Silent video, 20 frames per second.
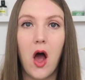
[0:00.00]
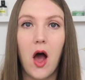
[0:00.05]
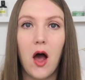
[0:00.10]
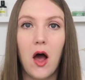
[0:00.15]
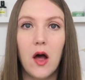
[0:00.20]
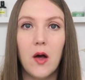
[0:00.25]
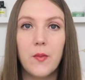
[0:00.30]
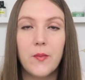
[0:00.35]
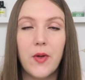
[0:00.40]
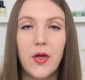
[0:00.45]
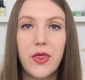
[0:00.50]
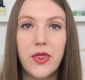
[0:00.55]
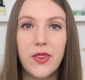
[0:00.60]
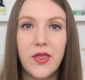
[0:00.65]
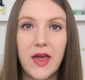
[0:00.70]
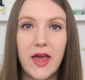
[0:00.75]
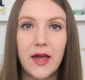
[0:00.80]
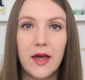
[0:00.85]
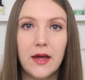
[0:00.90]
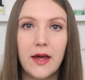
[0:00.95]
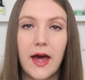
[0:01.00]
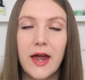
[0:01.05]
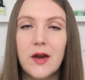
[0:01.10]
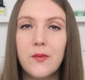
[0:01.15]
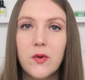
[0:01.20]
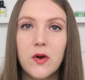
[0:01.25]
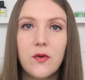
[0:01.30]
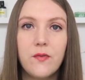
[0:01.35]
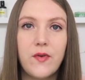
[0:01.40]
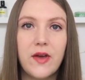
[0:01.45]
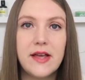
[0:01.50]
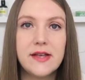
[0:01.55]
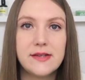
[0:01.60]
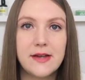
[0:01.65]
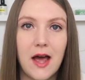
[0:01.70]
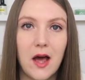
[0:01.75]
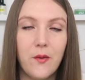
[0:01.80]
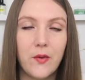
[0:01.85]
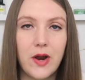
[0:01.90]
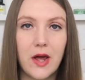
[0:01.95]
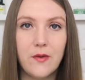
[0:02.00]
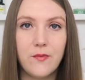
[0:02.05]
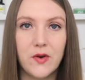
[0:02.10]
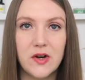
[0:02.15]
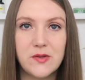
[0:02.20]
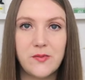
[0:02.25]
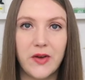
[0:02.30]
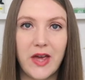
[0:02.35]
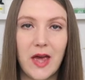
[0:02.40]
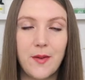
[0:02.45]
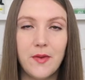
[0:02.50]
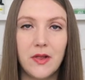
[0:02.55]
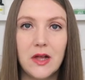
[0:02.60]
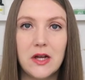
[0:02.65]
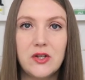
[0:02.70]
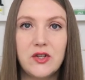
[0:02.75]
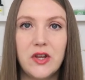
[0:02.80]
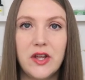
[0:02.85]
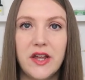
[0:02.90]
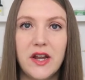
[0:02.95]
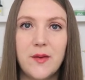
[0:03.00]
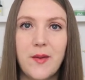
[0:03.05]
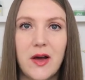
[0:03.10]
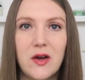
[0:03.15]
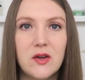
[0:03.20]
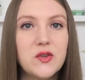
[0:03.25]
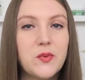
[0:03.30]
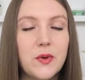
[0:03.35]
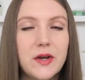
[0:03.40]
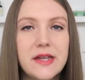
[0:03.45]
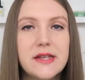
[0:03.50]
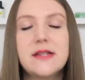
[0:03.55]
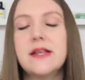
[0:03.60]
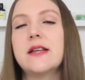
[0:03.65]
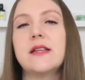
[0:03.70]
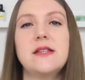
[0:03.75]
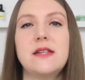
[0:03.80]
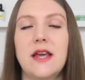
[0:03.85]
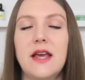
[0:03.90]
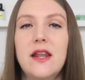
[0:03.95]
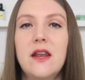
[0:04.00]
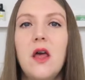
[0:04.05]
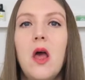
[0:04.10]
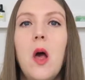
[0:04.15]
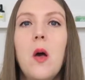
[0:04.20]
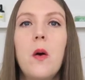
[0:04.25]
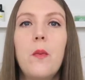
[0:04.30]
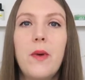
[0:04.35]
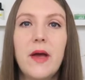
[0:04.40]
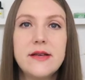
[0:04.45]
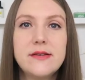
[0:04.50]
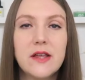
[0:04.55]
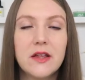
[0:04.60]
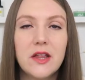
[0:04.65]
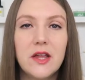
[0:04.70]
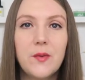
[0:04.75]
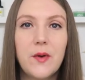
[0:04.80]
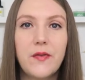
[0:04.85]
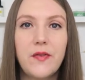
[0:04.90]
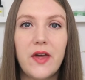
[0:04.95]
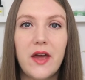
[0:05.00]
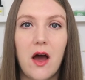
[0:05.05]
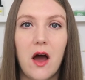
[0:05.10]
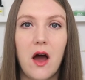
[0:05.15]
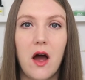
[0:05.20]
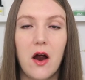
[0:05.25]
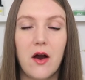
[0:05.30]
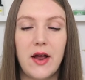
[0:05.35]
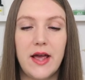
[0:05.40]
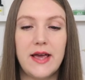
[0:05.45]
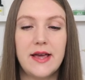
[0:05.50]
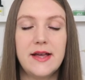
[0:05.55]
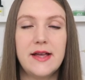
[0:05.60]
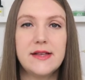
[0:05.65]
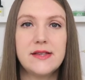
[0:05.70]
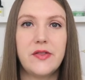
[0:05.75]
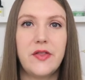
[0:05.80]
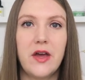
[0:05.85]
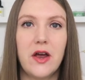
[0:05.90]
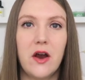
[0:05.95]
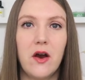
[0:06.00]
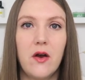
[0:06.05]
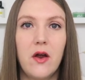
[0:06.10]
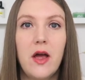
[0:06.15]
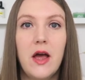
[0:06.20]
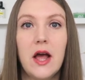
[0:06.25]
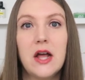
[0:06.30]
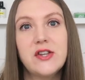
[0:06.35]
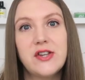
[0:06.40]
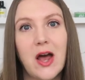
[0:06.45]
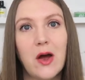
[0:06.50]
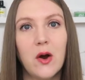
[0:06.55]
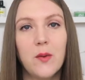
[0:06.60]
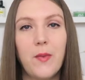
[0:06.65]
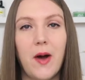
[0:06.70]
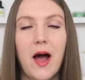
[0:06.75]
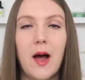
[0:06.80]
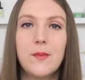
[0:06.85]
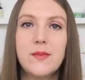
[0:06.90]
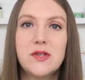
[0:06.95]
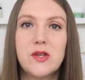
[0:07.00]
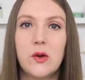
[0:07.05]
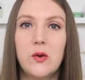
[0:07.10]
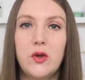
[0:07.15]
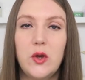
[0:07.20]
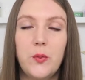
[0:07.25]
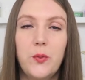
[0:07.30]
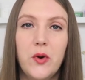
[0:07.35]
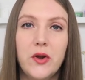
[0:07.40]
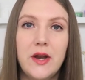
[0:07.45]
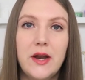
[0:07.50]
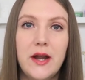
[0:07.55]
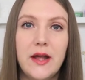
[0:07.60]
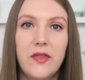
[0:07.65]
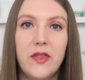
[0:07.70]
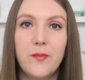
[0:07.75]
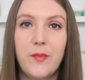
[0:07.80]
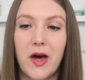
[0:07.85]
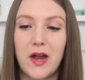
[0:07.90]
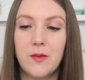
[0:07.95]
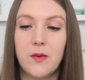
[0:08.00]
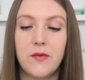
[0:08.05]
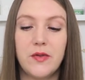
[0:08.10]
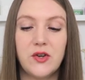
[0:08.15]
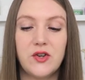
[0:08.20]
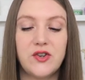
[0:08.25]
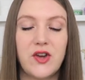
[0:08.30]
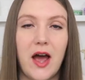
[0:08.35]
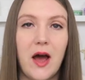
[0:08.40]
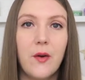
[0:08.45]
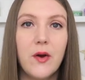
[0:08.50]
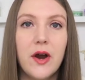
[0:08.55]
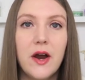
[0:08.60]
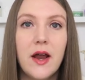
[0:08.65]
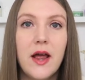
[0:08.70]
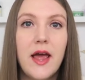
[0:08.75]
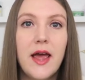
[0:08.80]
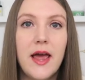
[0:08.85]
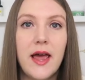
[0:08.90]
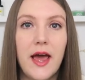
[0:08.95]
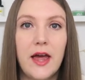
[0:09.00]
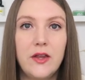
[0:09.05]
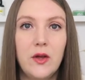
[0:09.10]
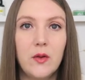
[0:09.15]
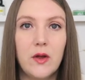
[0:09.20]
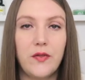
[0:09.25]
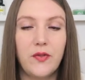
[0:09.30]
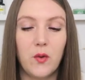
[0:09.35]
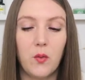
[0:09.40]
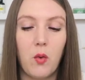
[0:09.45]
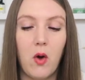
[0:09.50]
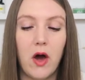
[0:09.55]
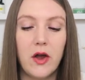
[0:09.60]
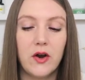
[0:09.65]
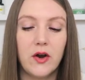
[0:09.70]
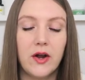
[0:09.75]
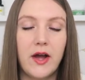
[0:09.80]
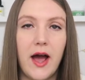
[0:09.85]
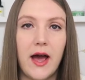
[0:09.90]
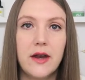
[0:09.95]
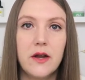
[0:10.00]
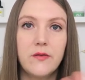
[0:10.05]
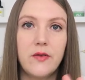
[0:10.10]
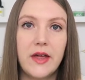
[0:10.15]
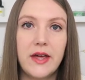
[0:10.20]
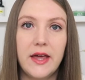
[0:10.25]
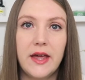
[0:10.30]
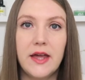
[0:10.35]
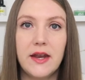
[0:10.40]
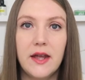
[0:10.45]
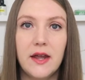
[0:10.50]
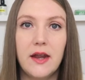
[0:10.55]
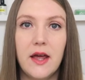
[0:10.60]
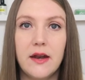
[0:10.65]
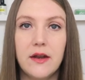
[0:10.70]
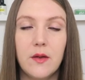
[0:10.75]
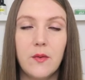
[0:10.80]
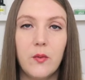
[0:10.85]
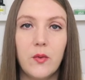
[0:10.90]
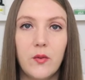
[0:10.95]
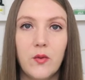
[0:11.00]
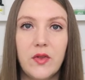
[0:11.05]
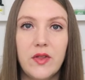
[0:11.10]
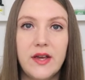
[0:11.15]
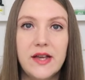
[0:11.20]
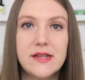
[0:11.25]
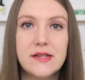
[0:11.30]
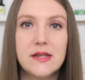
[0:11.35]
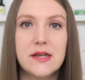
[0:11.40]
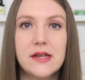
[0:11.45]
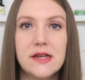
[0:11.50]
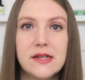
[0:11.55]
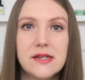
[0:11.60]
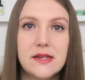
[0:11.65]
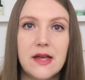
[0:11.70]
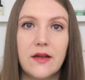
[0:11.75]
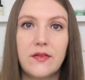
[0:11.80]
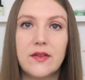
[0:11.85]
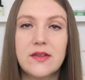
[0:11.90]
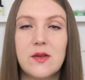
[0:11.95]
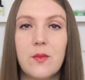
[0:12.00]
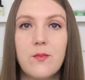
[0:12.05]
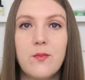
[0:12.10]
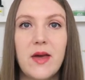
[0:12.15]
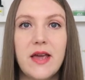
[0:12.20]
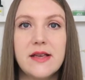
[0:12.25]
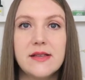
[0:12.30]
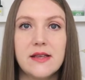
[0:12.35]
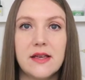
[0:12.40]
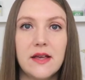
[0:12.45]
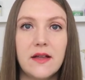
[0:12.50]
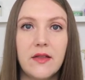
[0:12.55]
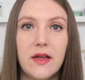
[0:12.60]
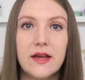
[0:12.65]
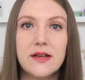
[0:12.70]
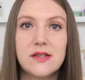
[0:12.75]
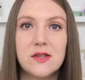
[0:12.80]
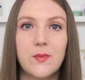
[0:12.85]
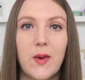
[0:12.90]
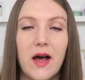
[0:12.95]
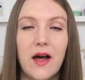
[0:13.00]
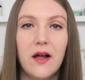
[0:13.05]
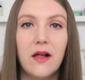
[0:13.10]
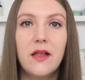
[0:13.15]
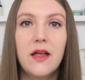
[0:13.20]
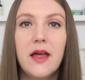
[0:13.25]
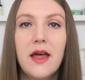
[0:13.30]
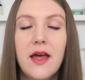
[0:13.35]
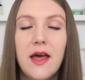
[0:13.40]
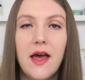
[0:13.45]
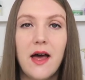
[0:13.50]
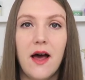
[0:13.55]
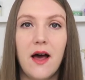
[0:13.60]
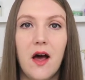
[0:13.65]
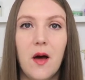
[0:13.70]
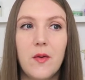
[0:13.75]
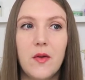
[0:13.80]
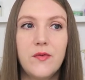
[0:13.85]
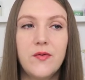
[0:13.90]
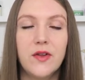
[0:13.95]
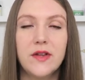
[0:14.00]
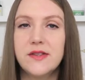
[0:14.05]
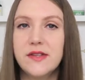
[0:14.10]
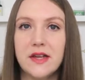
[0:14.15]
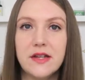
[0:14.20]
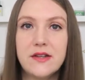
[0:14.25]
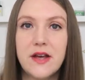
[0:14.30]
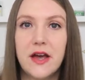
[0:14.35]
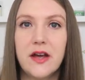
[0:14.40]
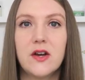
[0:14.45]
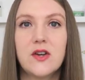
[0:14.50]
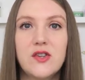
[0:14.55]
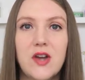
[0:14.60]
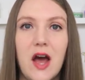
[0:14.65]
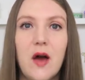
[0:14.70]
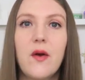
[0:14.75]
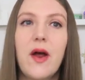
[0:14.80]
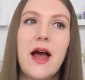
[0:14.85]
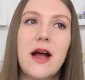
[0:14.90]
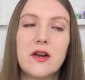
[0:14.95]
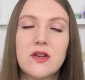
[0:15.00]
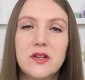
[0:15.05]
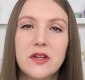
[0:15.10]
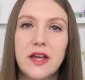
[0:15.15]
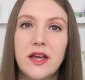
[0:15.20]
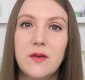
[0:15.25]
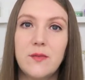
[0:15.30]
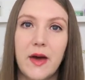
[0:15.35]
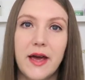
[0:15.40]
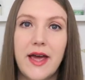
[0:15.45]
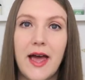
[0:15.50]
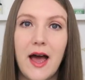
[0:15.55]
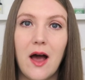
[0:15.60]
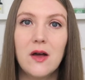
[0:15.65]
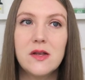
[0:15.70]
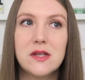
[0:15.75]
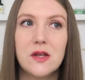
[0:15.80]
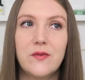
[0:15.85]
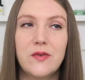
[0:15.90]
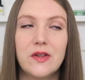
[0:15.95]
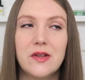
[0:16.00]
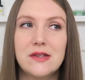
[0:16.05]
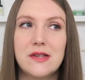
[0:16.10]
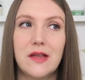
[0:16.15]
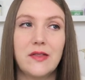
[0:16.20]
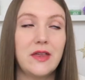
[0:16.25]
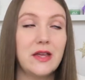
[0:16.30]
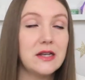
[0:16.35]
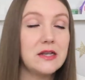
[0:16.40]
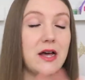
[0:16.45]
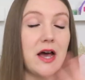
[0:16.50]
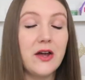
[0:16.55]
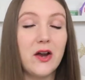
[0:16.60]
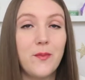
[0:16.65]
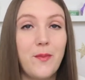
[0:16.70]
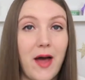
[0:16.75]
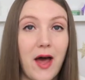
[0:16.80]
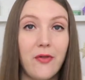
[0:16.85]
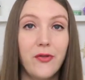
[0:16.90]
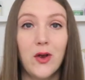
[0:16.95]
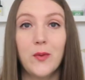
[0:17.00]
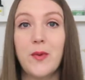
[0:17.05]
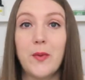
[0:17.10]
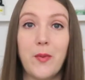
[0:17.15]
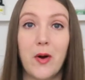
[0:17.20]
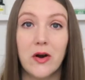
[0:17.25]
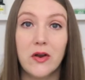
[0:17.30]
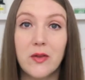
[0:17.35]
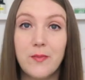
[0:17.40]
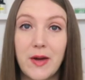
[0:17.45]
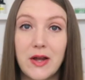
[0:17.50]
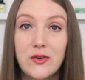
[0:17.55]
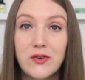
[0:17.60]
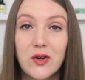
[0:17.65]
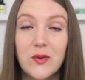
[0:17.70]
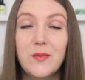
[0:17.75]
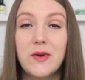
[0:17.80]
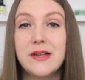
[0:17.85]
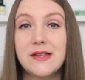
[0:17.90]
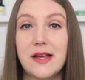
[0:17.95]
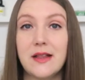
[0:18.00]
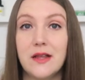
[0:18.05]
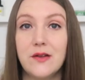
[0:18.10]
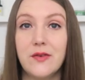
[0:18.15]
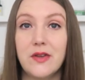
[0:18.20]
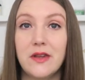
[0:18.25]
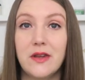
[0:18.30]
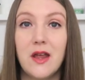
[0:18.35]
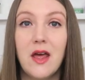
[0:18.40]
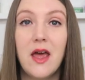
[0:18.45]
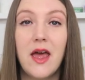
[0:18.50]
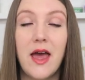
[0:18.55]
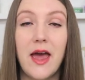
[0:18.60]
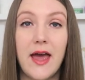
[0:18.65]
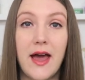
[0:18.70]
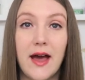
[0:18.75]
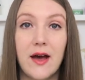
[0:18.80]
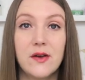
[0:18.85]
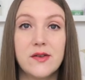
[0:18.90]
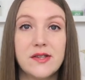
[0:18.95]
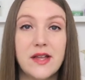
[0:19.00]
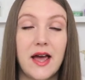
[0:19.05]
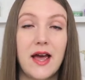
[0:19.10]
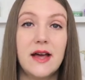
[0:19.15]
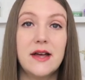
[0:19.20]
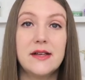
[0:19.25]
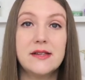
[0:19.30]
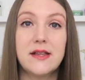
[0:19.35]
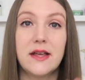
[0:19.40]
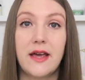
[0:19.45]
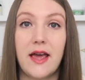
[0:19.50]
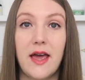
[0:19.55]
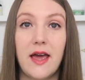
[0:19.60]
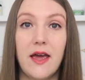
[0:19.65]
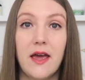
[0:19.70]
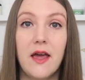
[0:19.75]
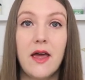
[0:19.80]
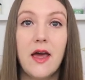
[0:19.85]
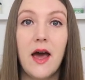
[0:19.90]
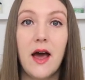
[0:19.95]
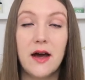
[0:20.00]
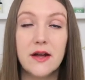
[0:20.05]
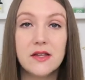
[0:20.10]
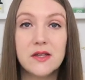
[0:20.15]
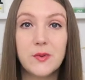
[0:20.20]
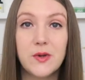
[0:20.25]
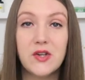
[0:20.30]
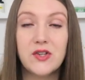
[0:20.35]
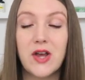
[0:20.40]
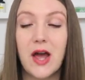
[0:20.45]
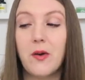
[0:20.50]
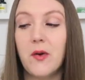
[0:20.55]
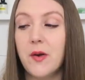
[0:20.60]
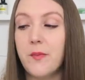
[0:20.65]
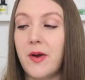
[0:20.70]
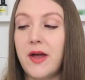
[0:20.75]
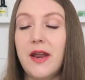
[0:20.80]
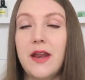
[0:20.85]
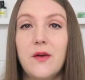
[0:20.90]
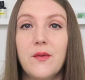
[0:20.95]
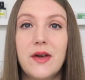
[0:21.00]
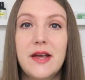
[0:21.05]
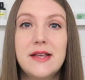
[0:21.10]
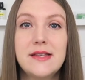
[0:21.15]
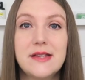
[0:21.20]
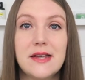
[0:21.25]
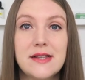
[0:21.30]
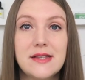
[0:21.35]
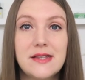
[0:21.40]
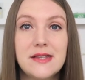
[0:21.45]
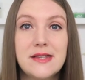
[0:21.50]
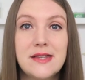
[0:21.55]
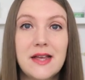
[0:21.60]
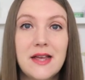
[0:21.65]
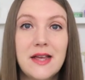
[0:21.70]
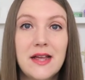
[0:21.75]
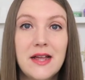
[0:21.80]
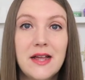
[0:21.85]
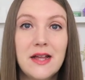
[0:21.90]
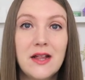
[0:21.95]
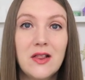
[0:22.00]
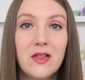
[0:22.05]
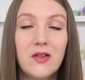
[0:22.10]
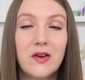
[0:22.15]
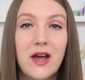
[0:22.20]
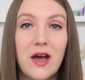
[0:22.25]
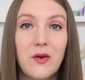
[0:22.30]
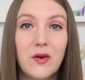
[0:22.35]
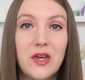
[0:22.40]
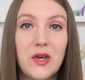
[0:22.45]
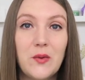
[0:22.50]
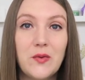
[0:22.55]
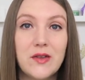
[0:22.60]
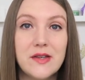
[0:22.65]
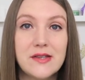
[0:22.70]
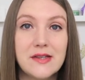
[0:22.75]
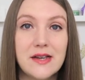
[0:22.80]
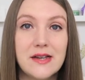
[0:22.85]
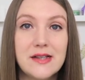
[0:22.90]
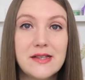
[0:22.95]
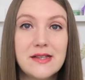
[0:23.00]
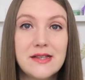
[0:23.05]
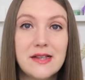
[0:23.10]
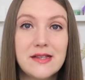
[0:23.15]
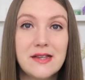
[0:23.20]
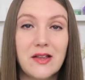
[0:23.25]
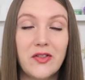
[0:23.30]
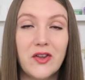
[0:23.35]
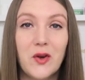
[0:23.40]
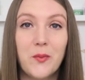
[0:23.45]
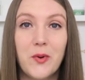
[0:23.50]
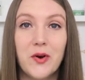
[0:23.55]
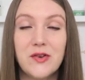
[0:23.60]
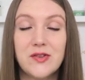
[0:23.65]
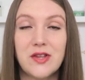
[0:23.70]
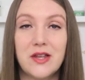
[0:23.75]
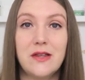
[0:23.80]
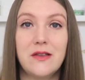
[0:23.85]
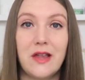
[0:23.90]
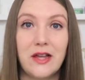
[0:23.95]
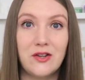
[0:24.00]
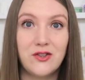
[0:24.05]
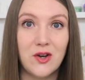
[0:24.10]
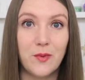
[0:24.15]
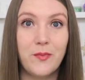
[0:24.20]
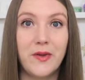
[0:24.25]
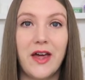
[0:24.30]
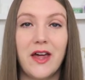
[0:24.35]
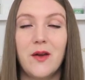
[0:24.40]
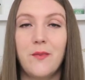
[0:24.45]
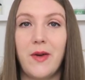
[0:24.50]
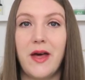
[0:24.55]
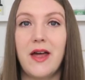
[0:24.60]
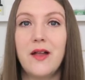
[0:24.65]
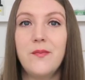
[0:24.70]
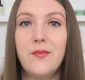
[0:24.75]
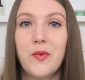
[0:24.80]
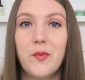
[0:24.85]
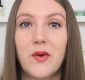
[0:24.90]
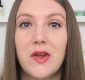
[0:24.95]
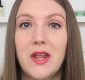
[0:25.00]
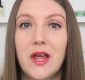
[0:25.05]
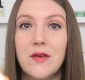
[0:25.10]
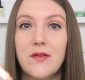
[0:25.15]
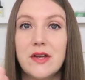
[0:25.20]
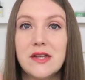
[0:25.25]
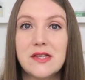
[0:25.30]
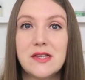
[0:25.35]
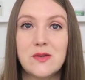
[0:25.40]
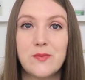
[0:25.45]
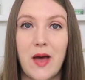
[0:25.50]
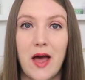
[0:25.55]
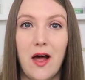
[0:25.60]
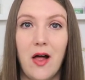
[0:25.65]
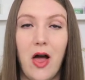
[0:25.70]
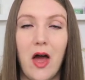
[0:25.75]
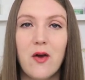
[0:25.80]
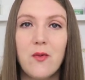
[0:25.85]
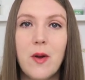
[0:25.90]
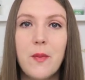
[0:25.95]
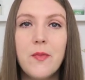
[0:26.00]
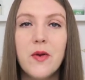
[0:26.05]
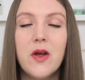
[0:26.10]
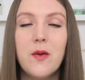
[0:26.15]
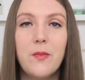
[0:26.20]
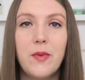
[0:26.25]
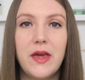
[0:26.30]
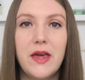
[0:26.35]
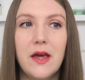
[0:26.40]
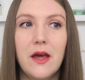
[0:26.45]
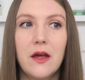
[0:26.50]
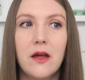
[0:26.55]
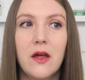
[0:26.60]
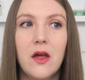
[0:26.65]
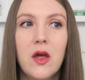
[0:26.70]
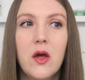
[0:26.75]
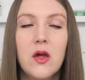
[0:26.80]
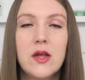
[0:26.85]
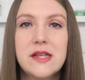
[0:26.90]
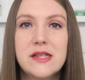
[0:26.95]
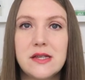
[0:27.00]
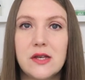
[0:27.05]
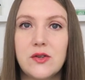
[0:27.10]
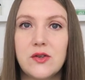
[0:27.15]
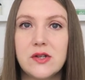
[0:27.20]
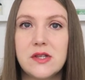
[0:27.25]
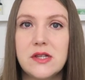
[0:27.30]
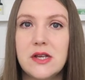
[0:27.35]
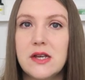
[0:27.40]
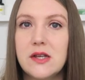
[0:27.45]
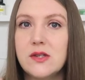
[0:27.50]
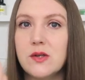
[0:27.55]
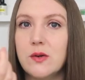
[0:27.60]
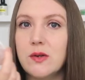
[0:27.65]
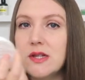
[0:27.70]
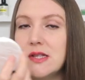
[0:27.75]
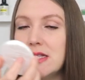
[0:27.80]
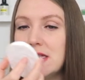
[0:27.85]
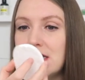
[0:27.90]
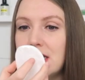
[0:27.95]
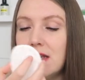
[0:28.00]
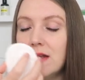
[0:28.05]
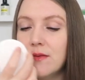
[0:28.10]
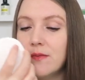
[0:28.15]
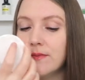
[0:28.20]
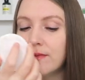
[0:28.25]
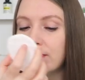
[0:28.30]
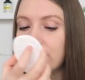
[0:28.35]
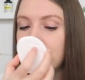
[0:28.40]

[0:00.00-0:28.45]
a thing and kind of were phased out when I first became a Lushy in about 2016. Basically what they are is they're a shower balm. So you put it in the bottom of the shower and you let the water kind of like hit it and it releases like this amazing like smell and fills the entire shower. Actually in my house, it fills like the entire bathroom and part of the bedroom because I live in a house that has like a ensuite shower. But anyways, let's look how cute this is. It's a little person like jumping out of bed. I'm gonna give it a smell. I remember it being citrusy, so let's see.